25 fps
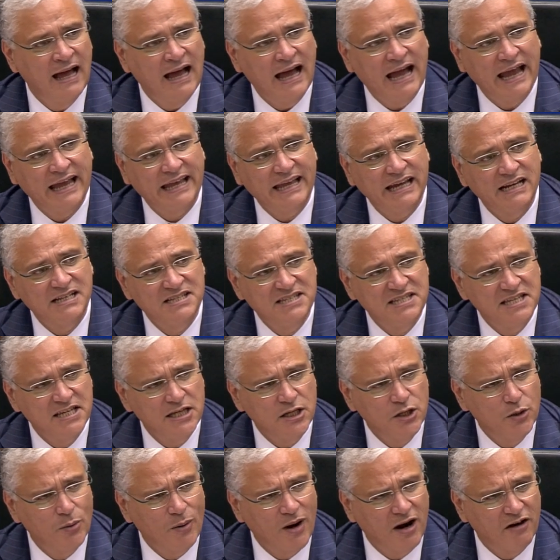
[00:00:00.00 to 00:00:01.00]
I can see
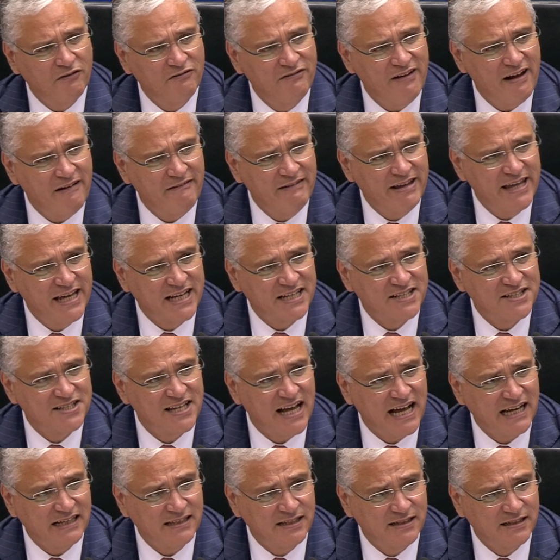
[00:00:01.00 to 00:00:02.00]
you are very
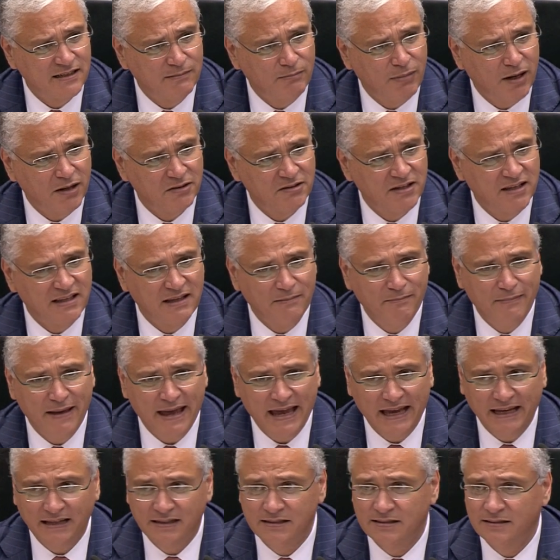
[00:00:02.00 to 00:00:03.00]
excited about the
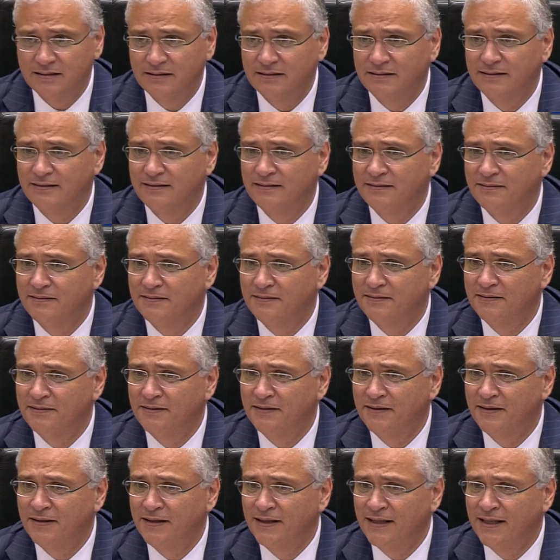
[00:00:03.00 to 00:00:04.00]
debate.
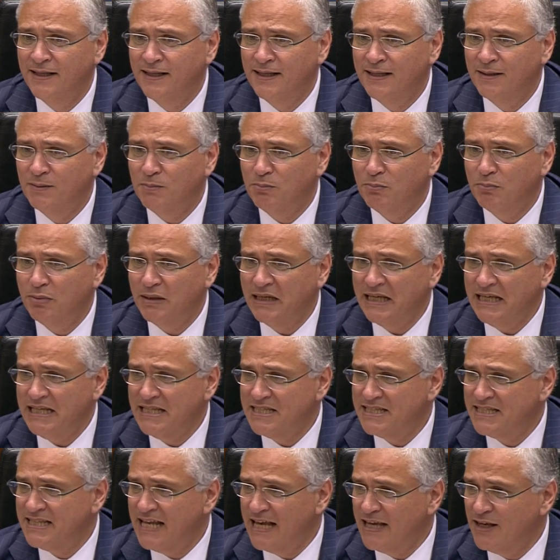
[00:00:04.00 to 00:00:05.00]

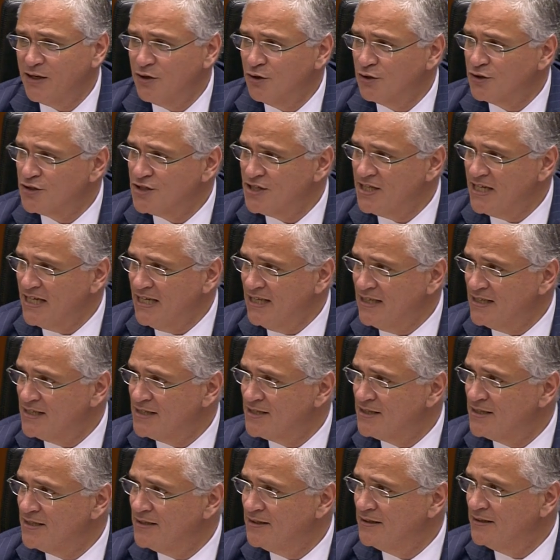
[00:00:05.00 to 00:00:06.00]
Please take your
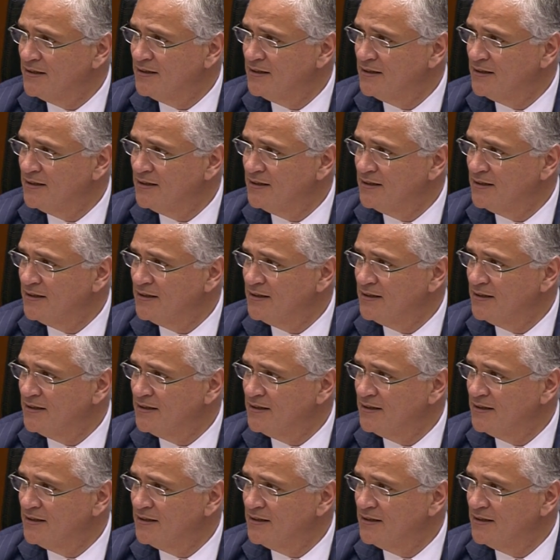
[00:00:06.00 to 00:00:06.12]
seats.